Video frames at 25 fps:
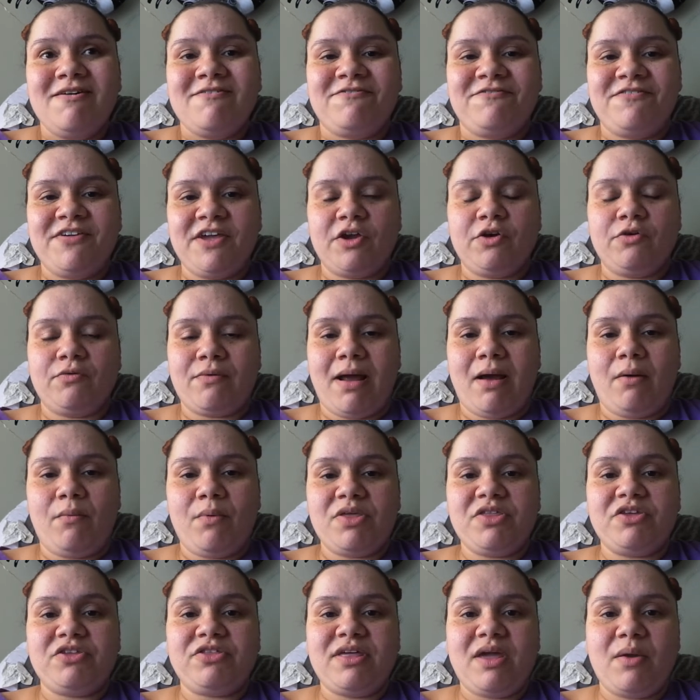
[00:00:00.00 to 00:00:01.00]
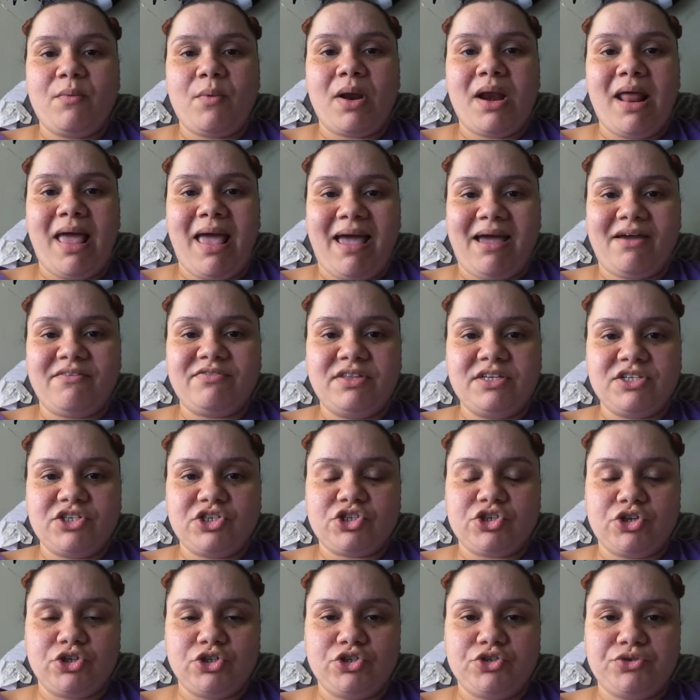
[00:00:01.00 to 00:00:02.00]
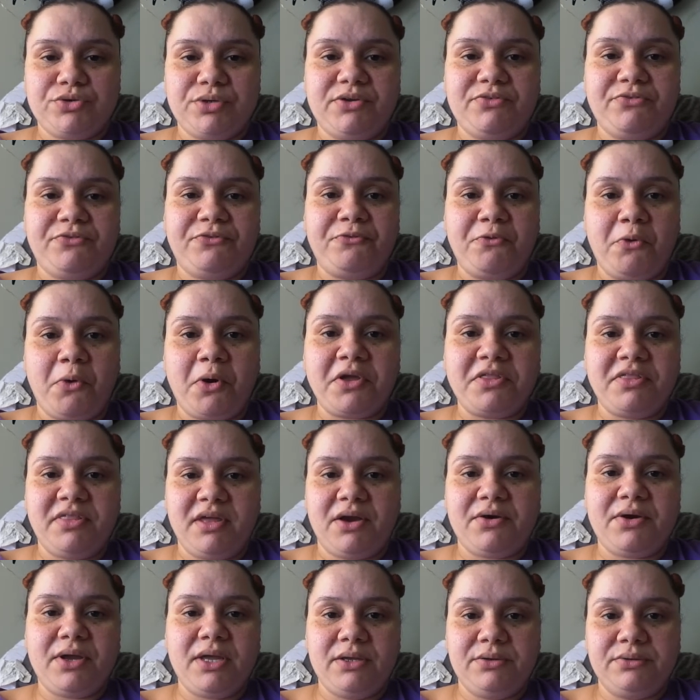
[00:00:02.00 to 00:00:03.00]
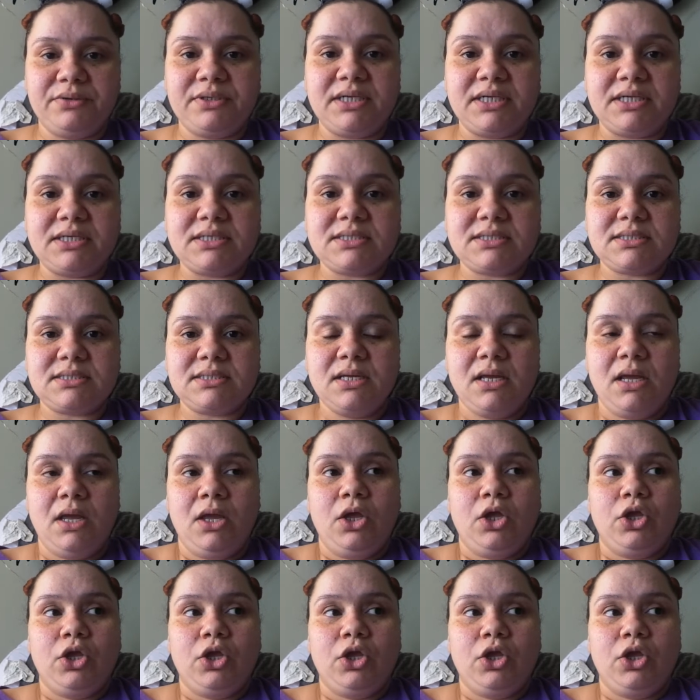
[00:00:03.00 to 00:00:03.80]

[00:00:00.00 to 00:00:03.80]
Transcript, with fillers: figure out whether they want to have this surgery for their illness,